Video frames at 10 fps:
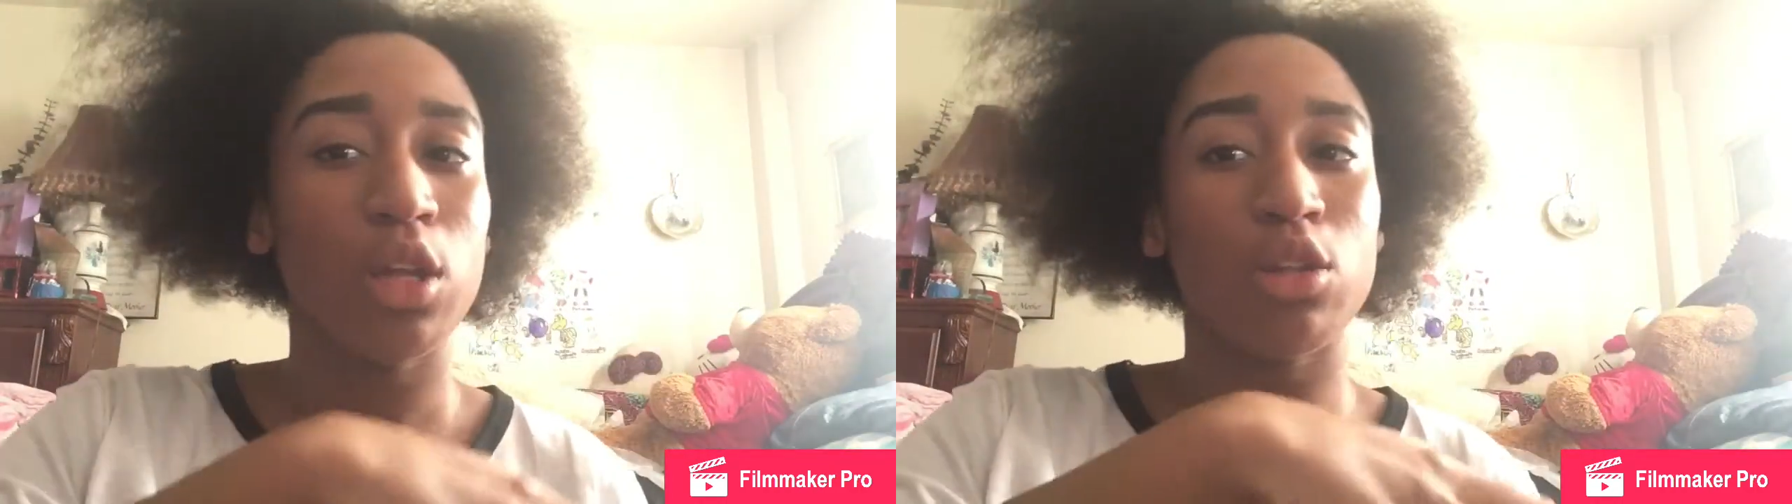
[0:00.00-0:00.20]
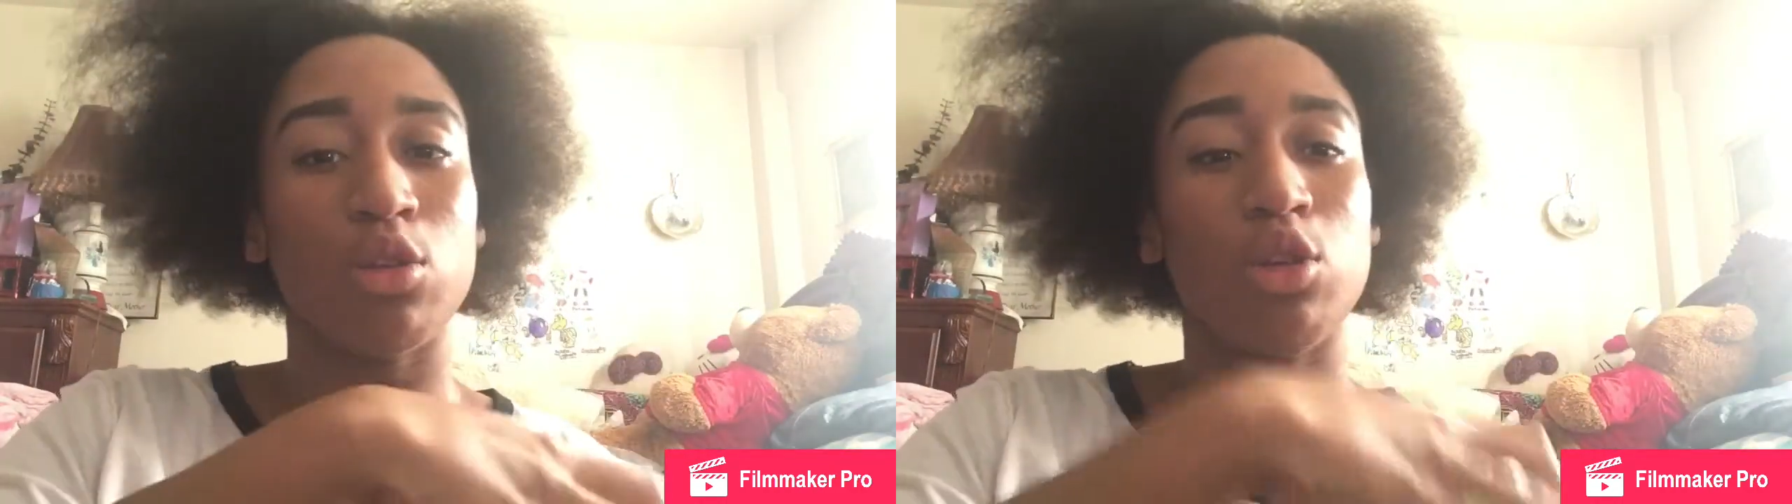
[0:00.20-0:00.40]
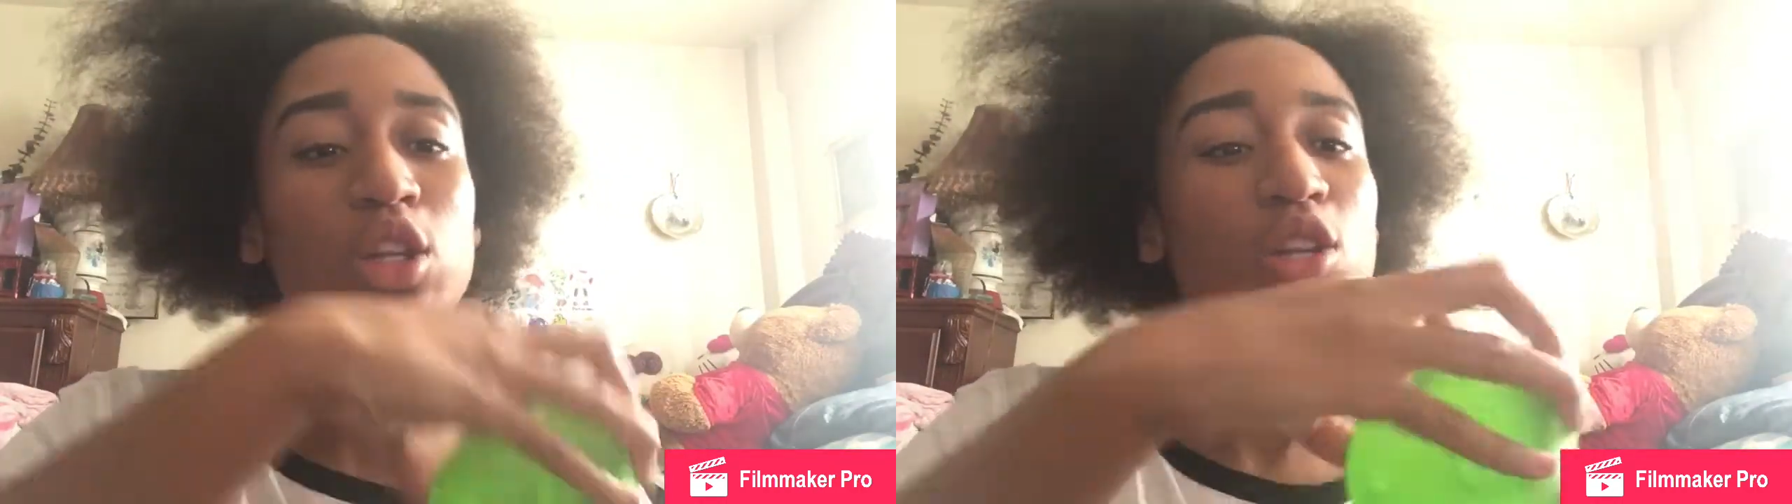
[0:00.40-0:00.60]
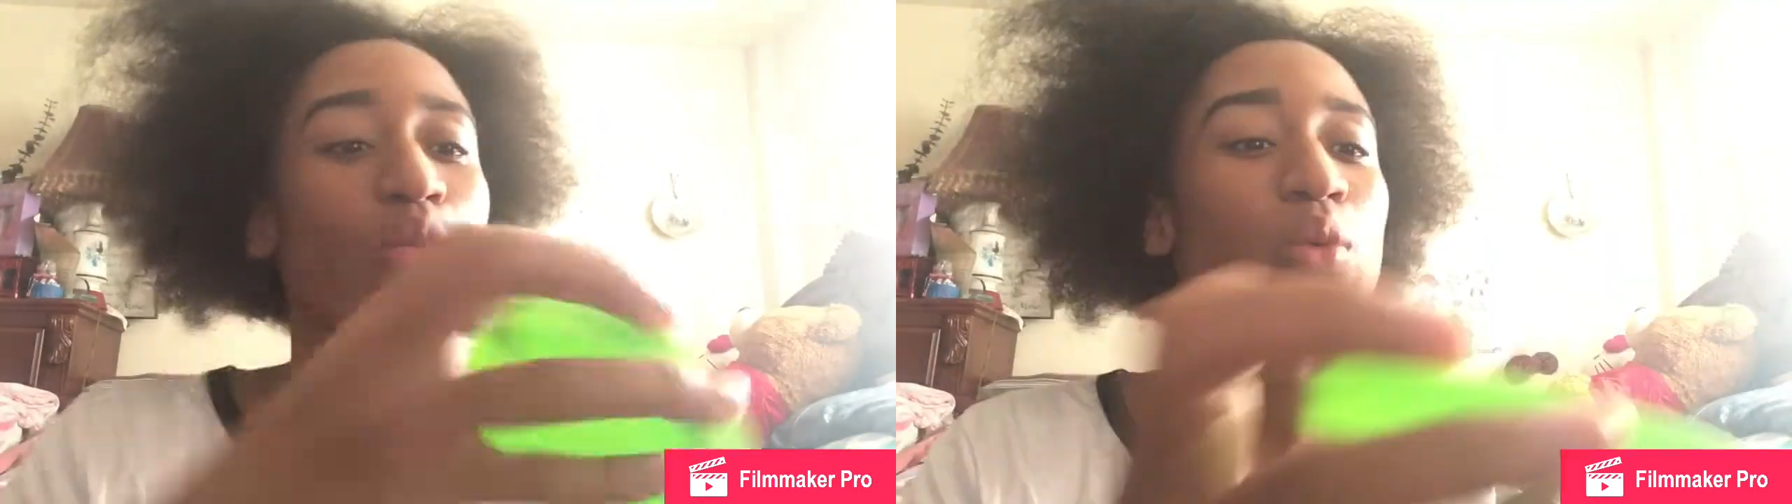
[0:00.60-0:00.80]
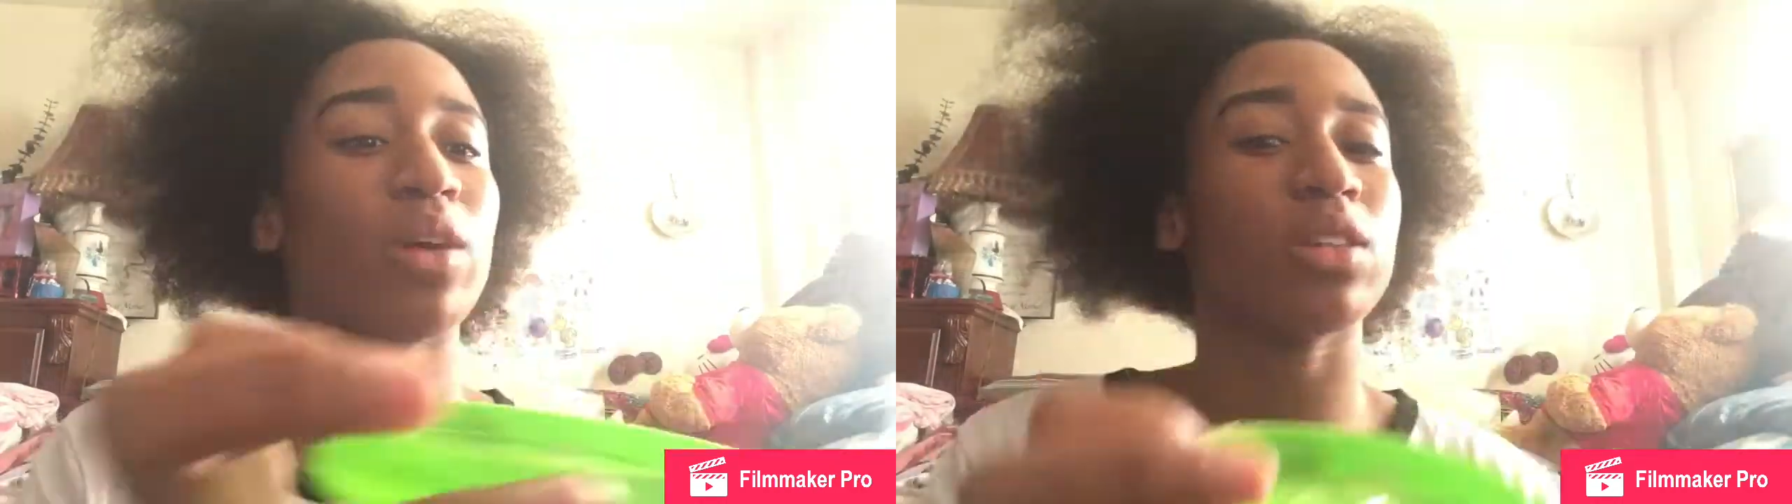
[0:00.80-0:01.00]
so you
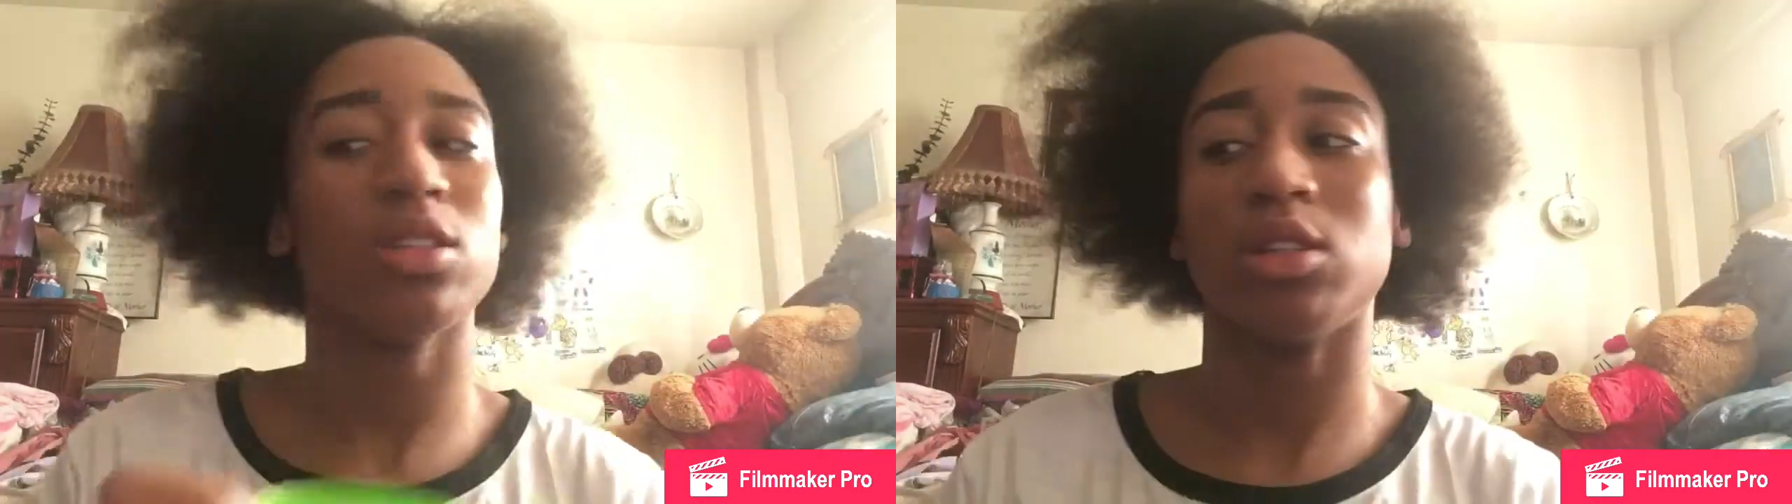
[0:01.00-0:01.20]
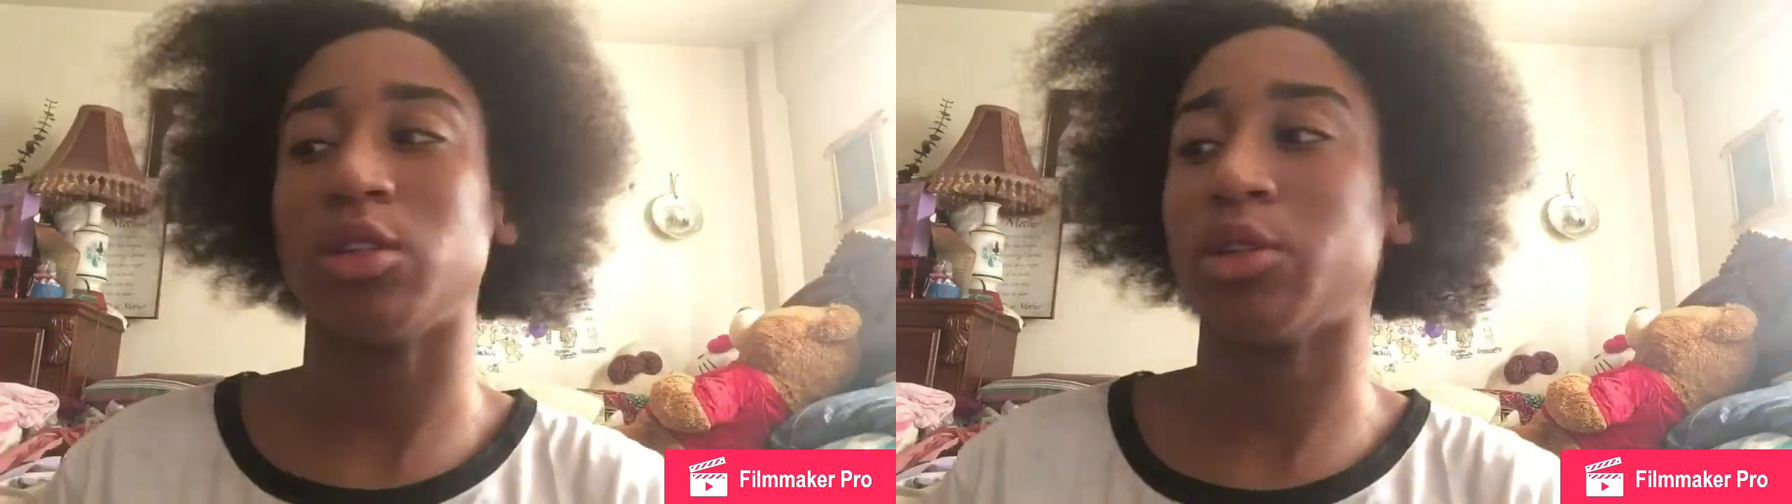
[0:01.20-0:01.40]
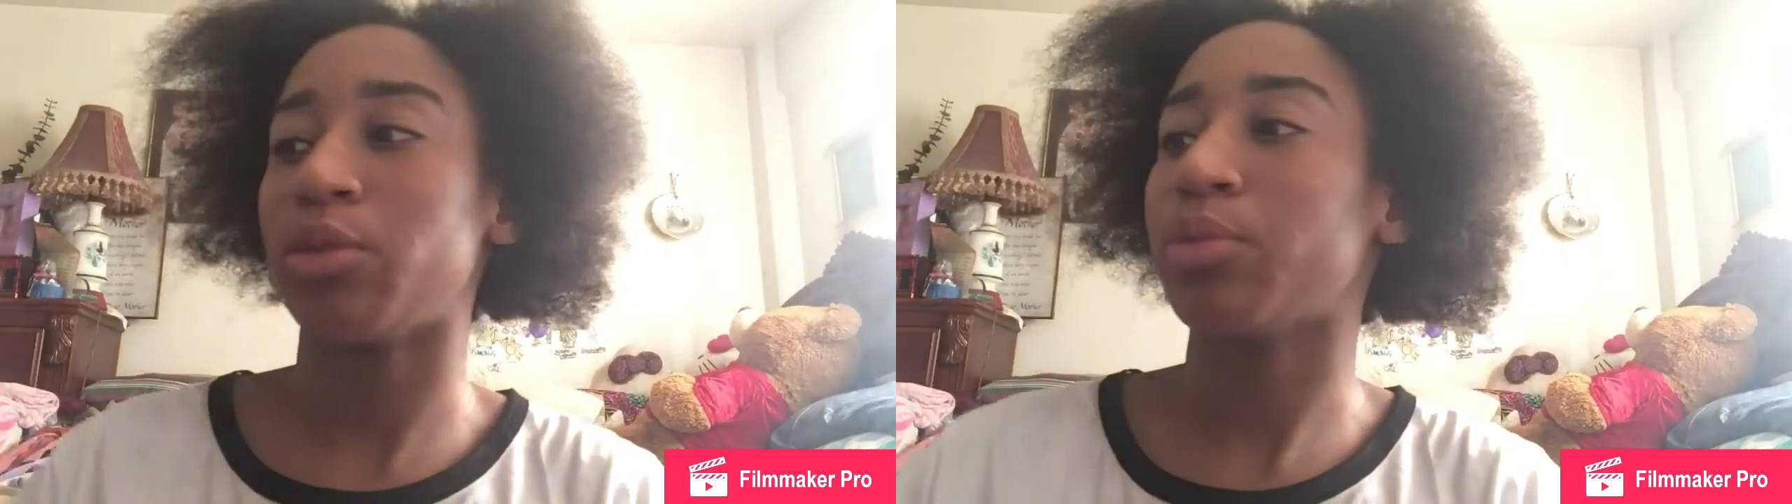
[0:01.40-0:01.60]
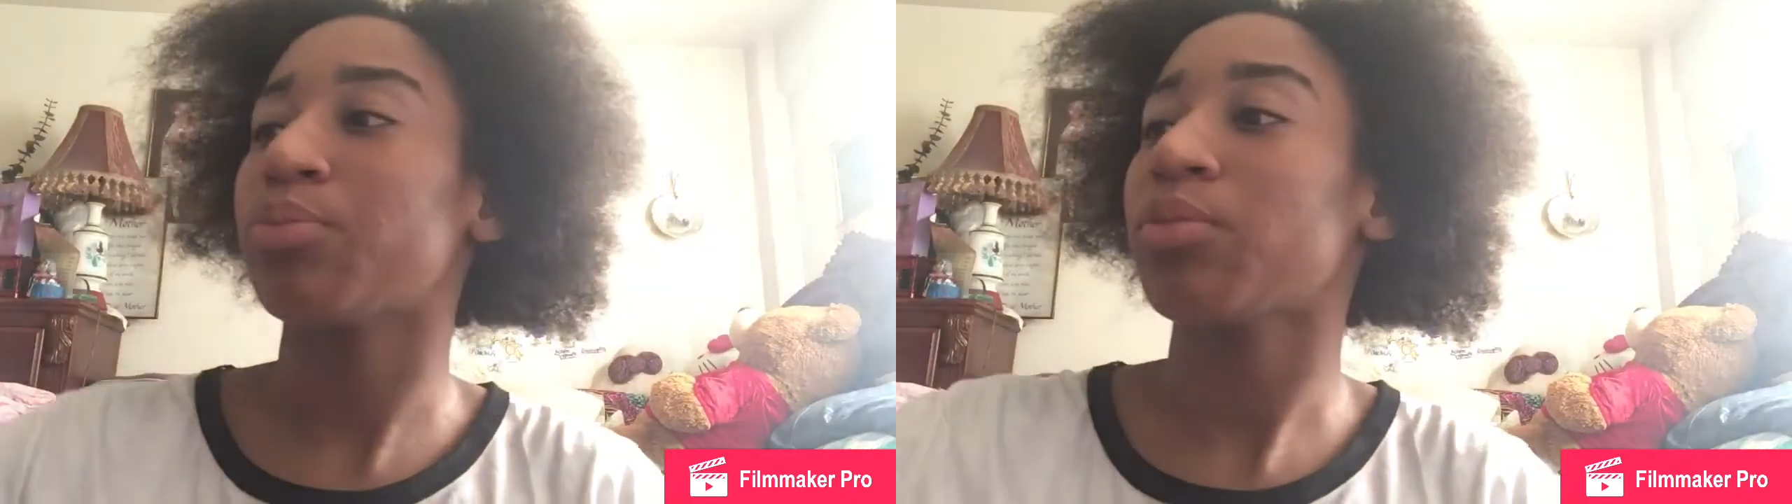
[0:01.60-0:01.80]
just want to